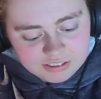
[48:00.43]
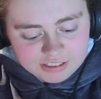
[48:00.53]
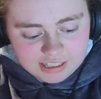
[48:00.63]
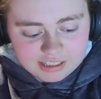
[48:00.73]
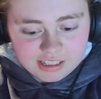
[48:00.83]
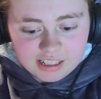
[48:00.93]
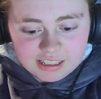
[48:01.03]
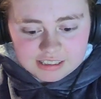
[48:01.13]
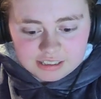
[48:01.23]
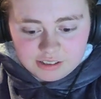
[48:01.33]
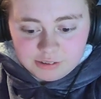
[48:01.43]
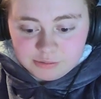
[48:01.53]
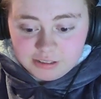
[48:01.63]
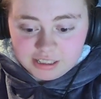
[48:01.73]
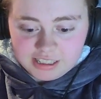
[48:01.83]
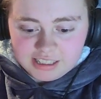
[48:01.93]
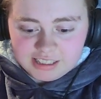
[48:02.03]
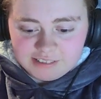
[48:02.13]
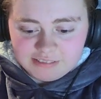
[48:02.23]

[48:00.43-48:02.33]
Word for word: to Dad. To oh, go, really?